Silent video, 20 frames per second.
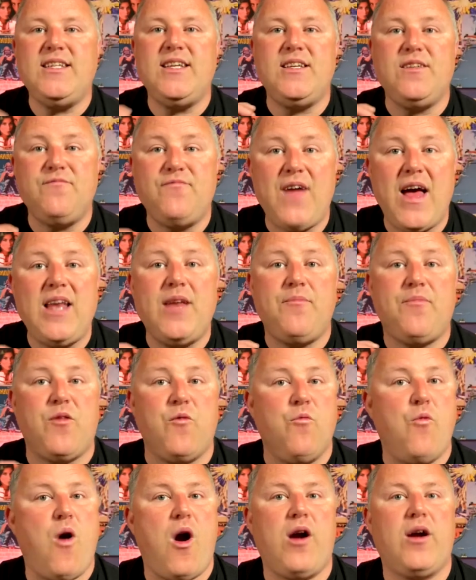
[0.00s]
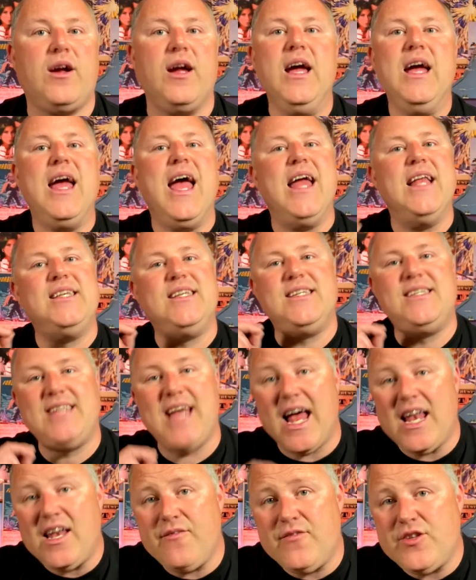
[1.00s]
to develop the work into
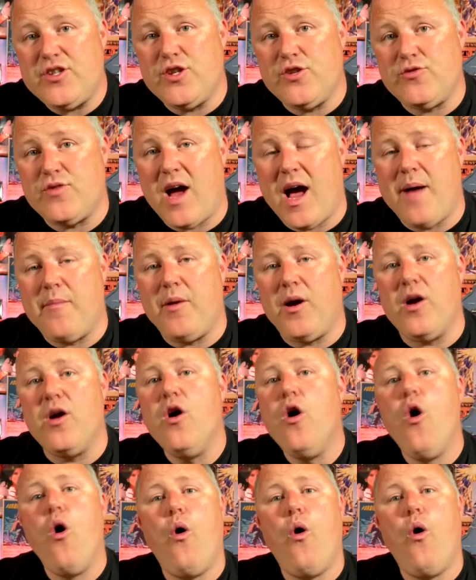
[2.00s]
television drama